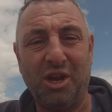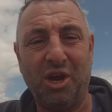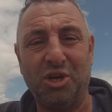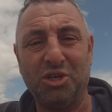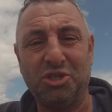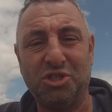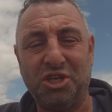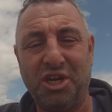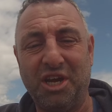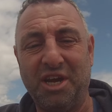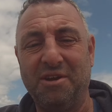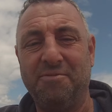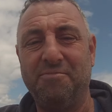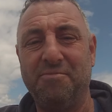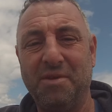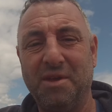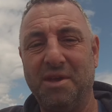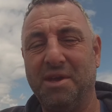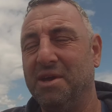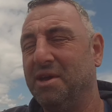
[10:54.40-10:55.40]
last year,
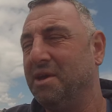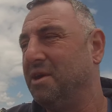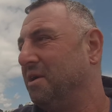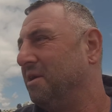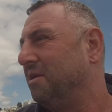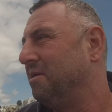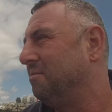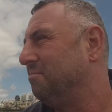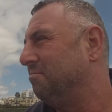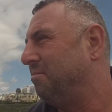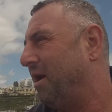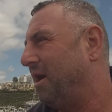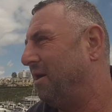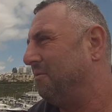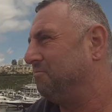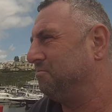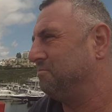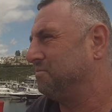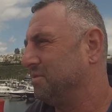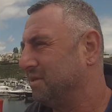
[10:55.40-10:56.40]
but
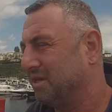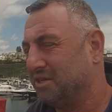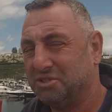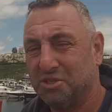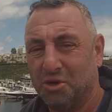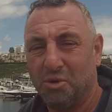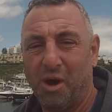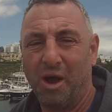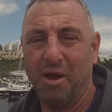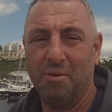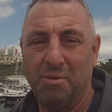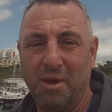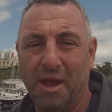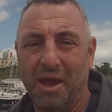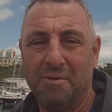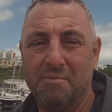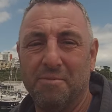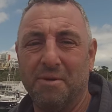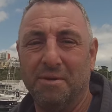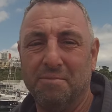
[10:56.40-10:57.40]
there's still hope
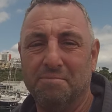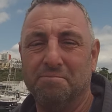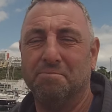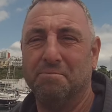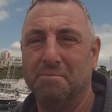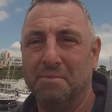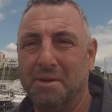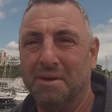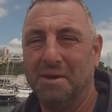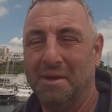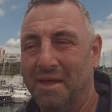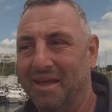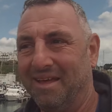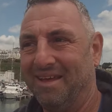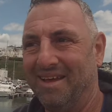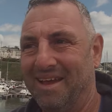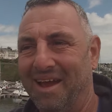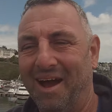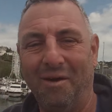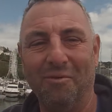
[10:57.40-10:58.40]
yet.
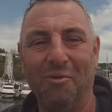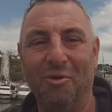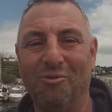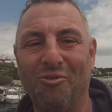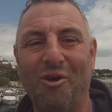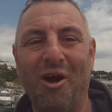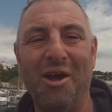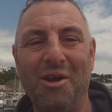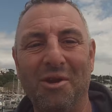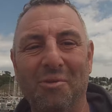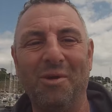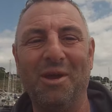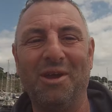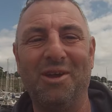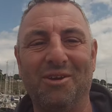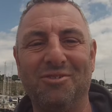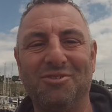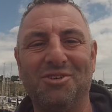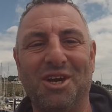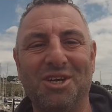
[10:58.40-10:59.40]
I'm not writing a
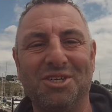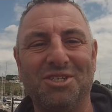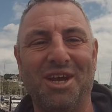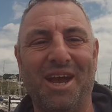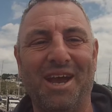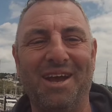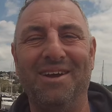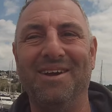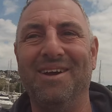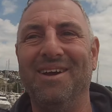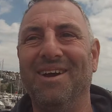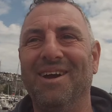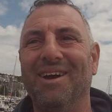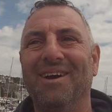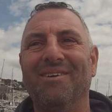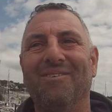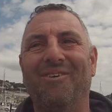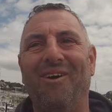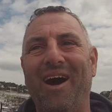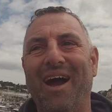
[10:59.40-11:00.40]
week off just yet.
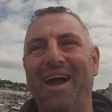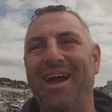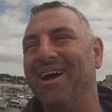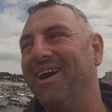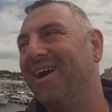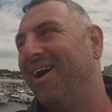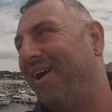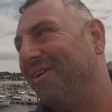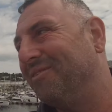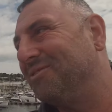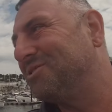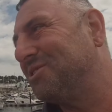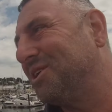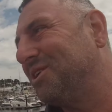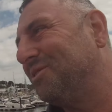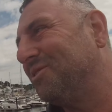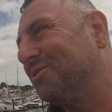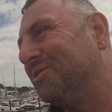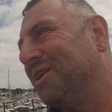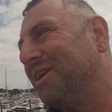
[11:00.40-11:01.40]
Right, I will
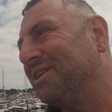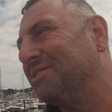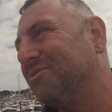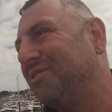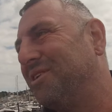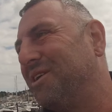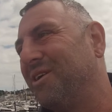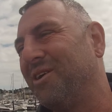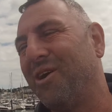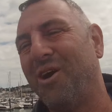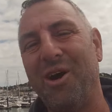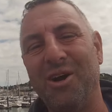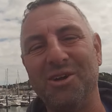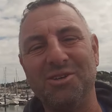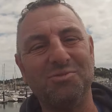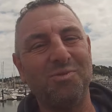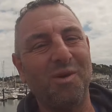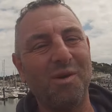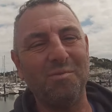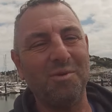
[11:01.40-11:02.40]
see you on the next video,
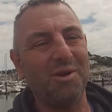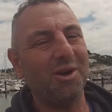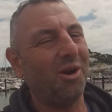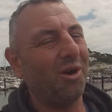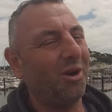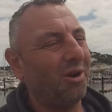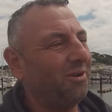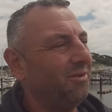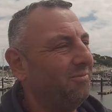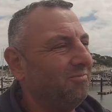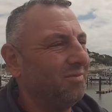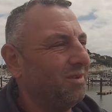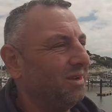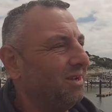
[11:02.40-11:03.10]
guys, when we're on